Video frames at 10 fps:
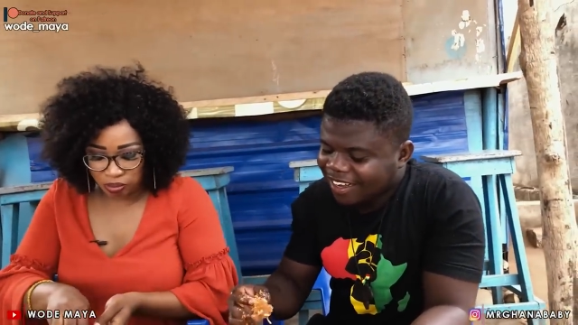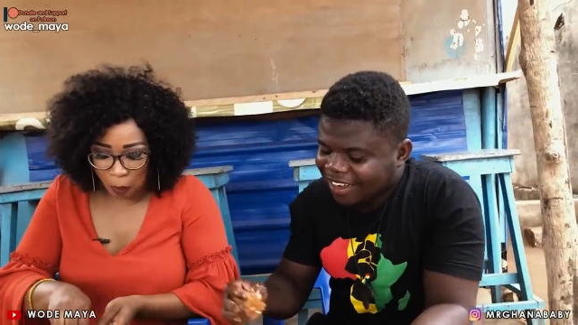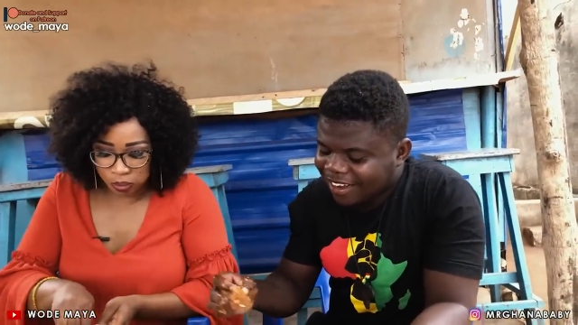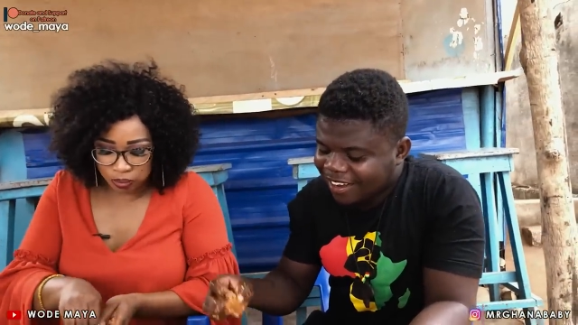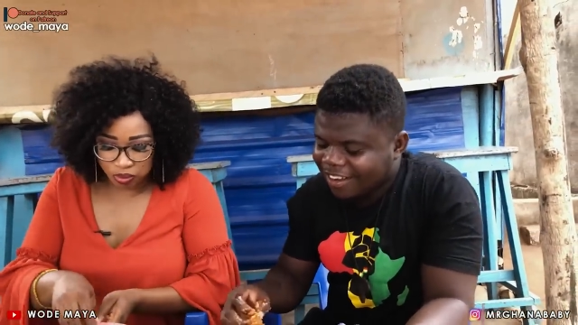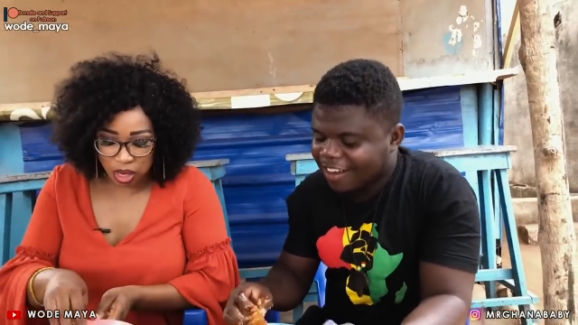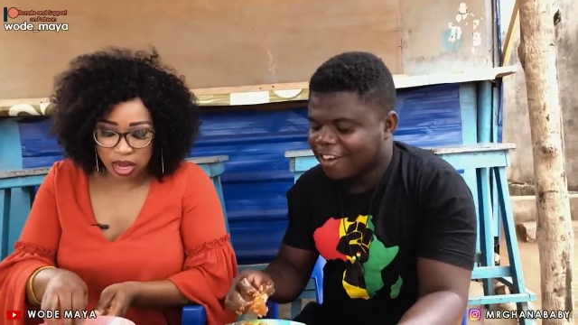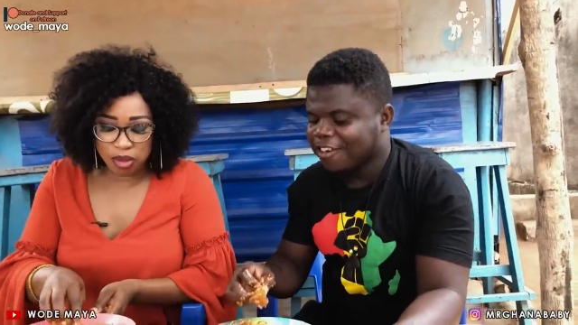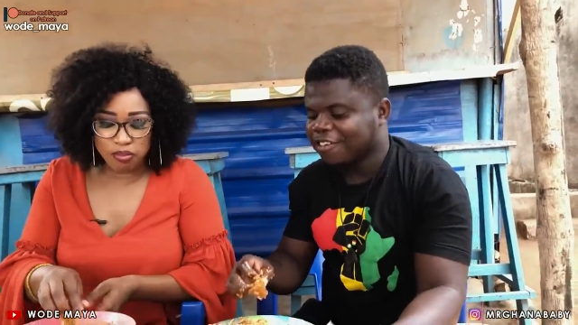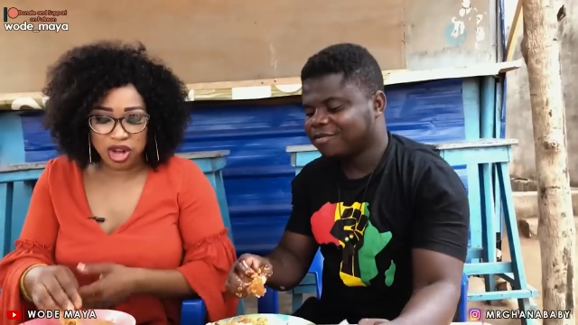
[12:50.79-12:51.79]

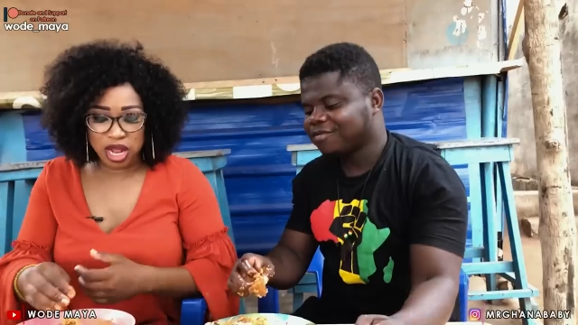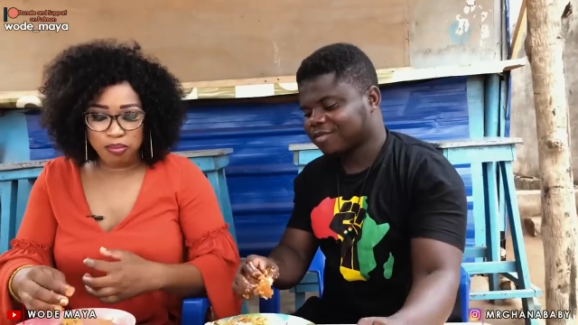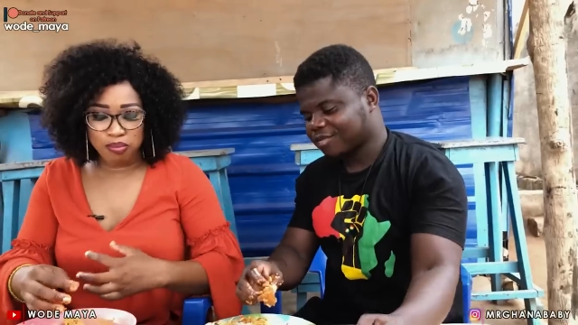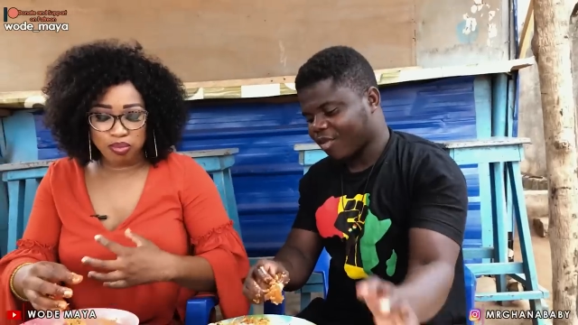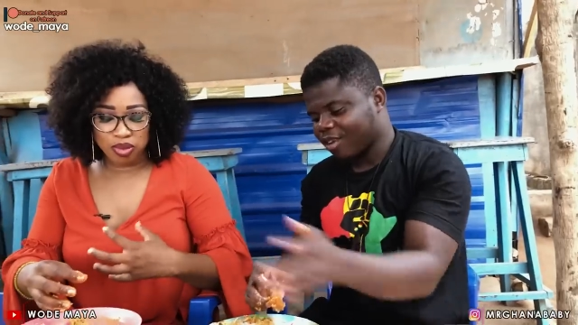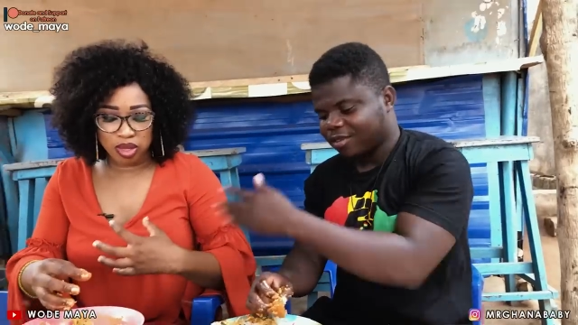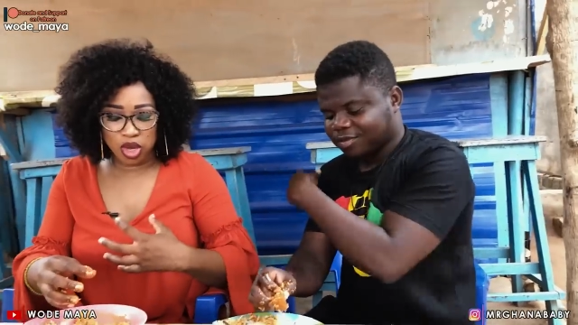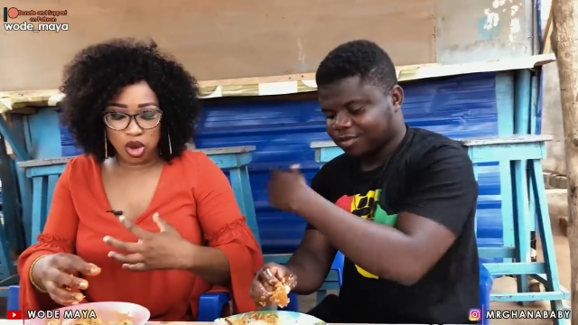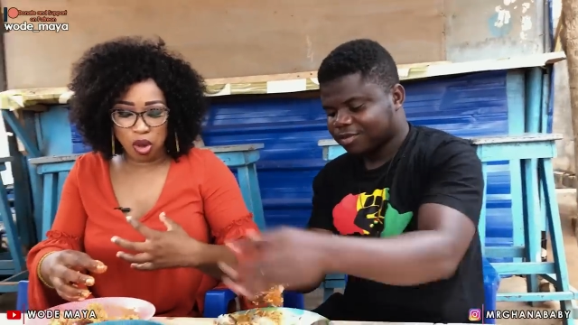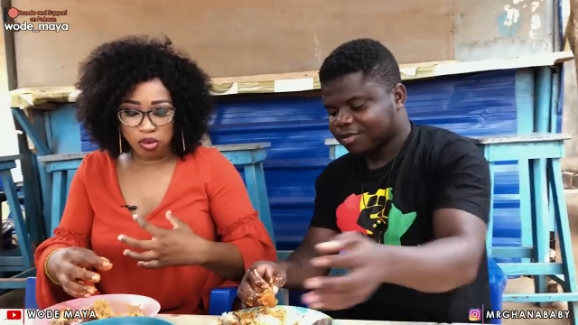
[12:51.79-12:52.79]
Speaker 1: And it really,
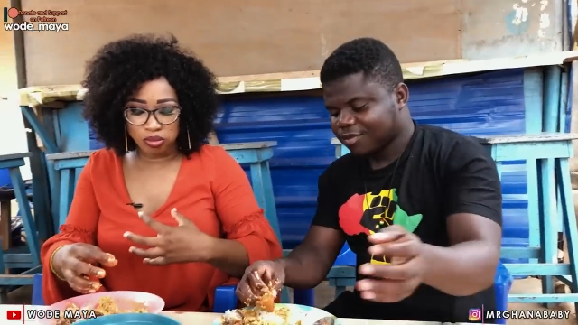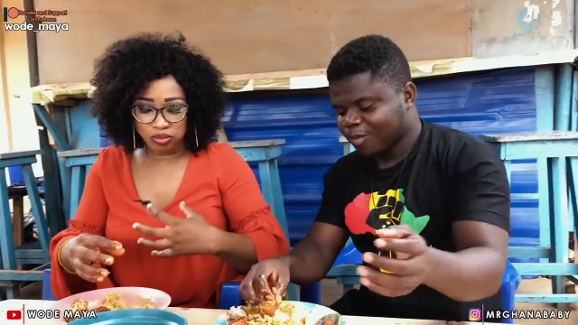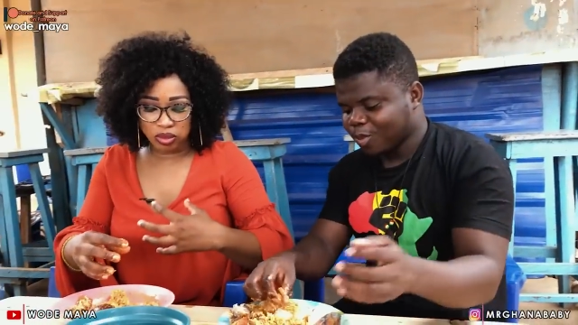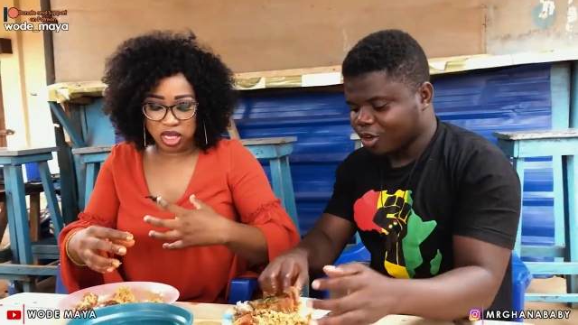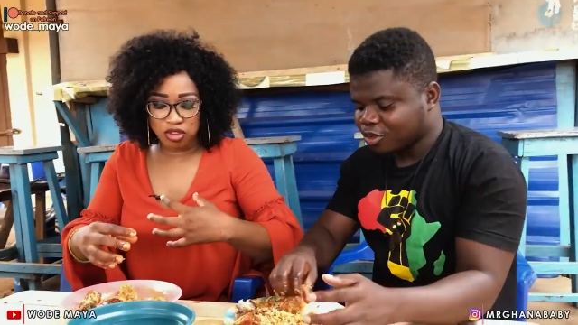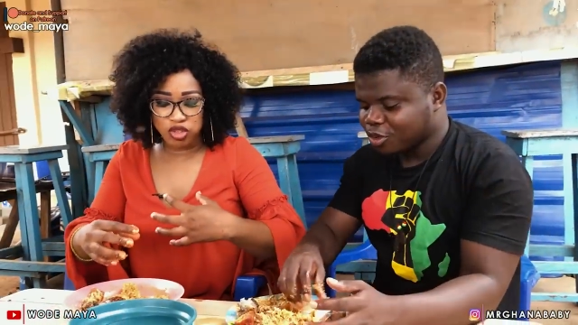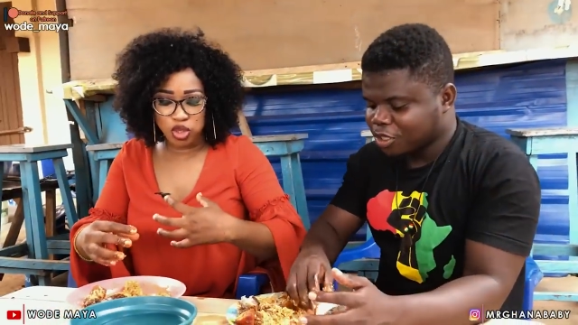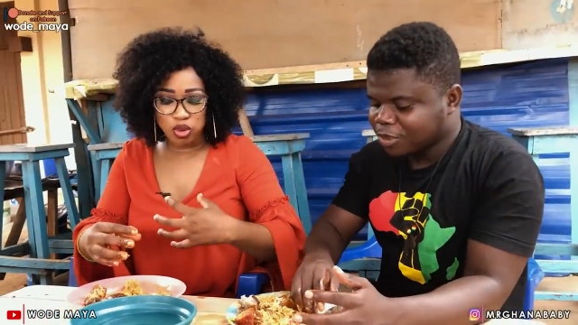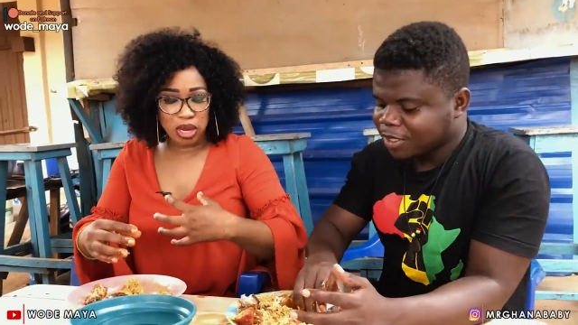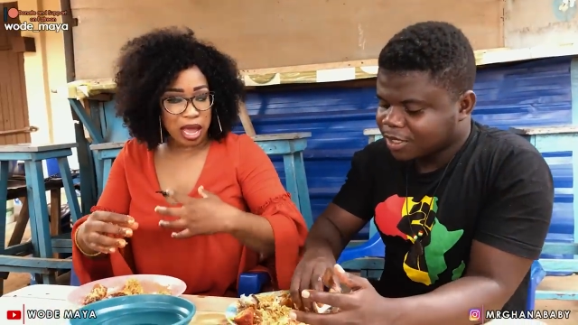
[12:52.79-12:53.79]
you know, gives
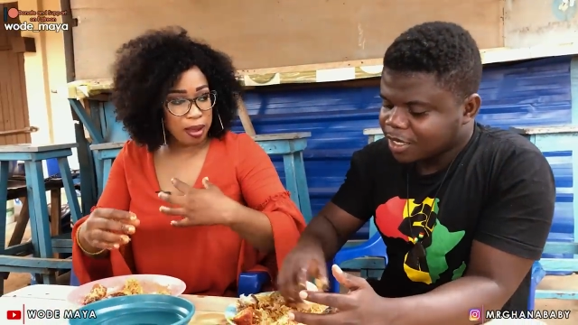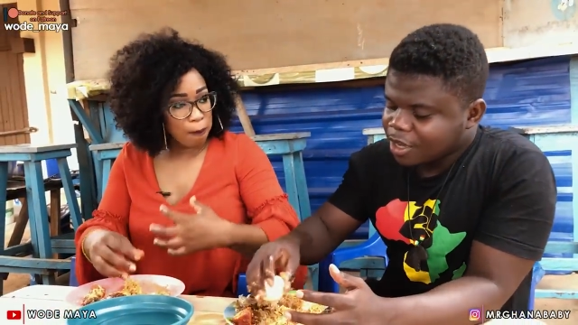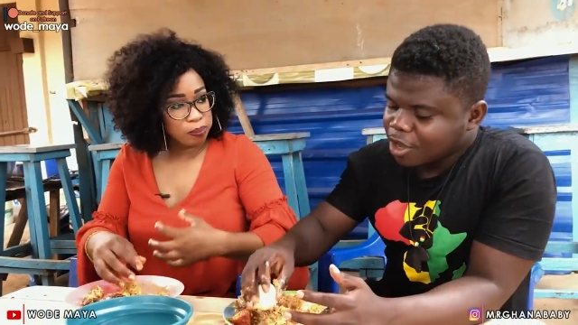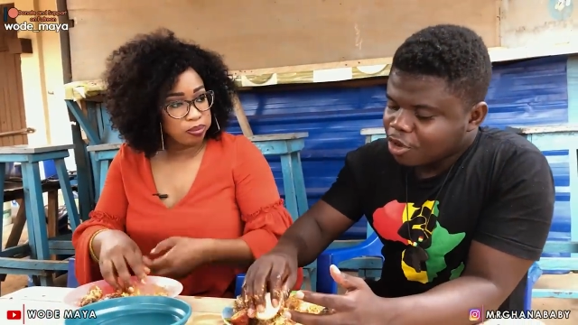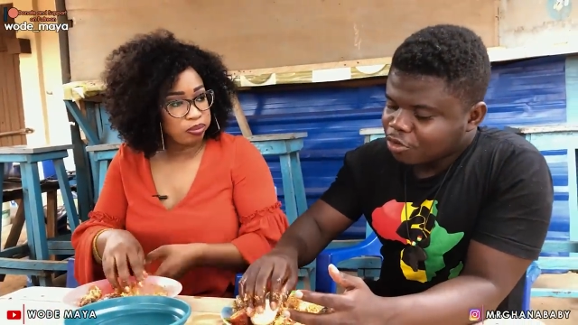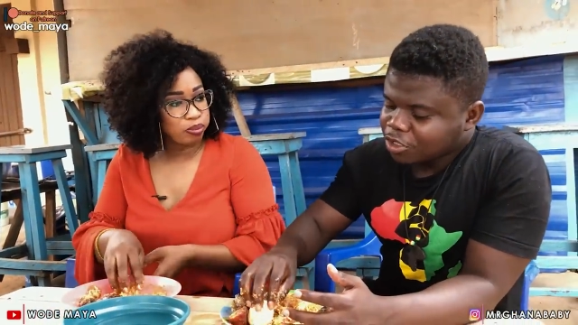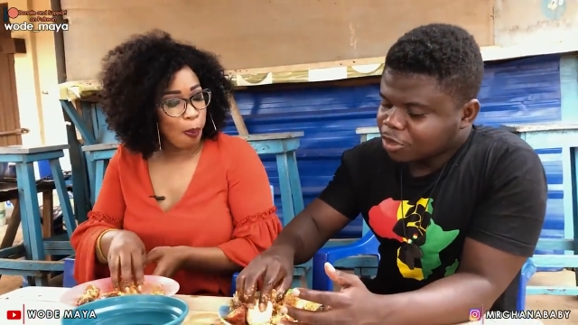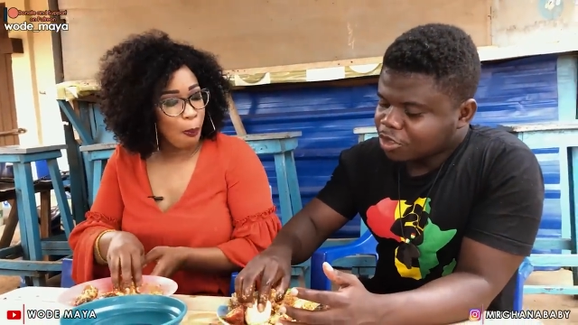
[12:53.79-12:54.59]
you like... Which